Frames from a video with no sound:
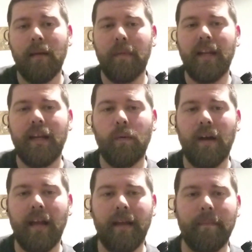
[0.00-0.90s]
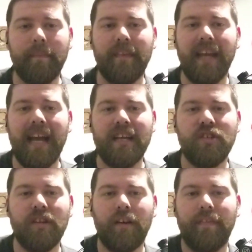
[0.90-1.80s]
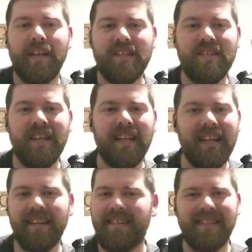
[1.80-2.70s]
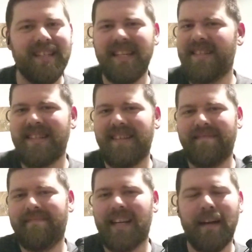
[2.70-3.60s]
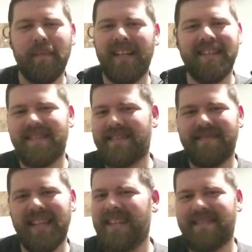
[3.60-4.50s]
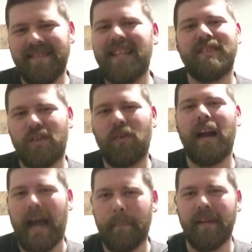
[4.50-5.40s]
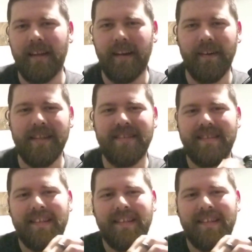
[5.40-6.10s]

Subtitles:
But anyway, the action on this thing isn't, I mean, it's crap, you know.